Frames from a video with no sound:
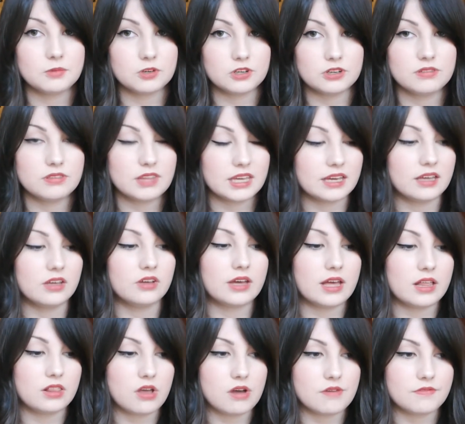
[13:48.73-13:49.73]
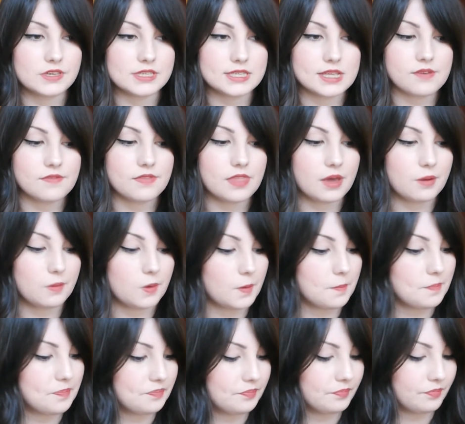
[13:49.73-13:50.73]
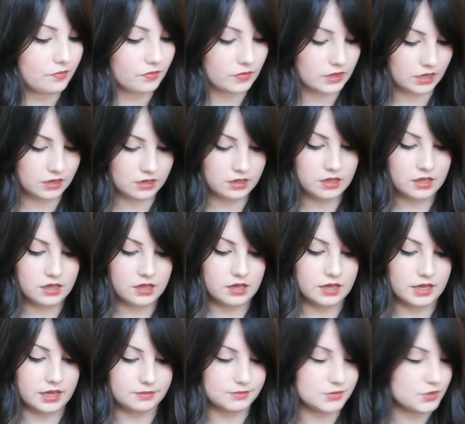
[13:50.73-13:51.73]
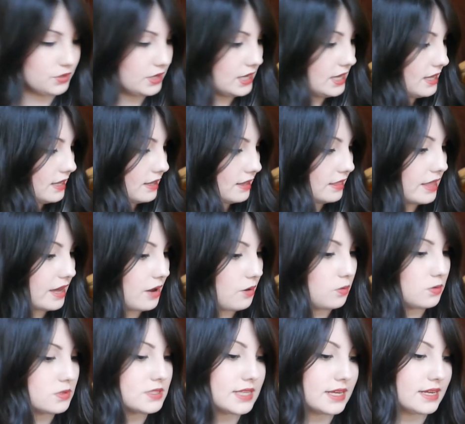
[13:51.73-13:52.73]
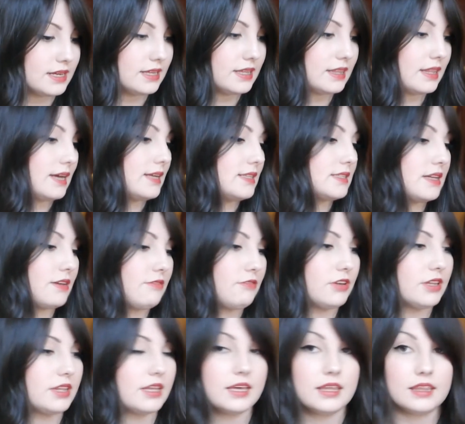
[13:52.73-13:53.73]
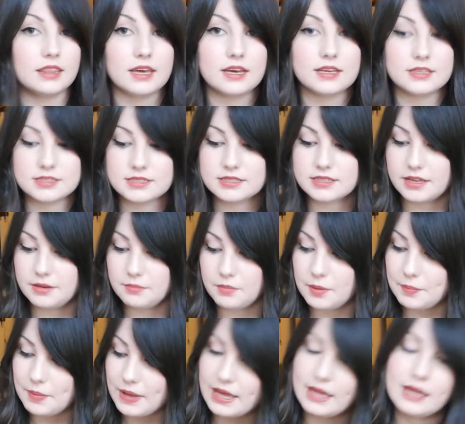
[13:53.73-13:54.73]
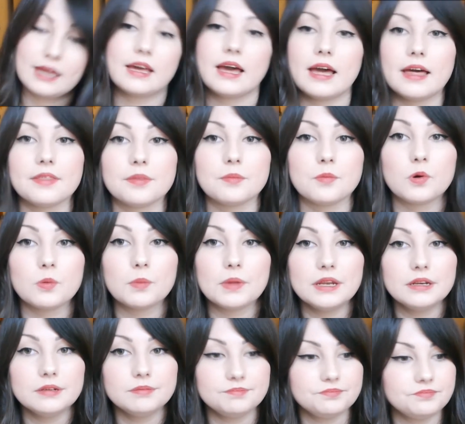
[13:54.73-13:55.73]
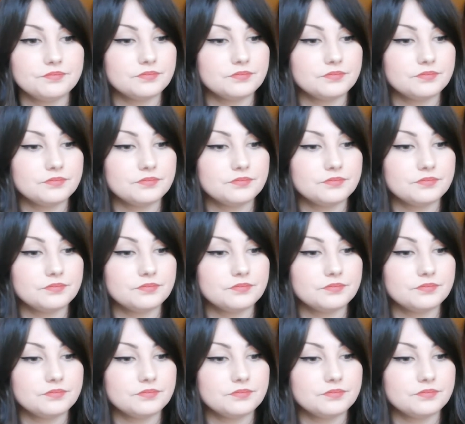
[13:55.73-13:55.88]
I think I'll get a lot of use out of that one. So yeah, that was it. That's everything that's in my bag at the moment.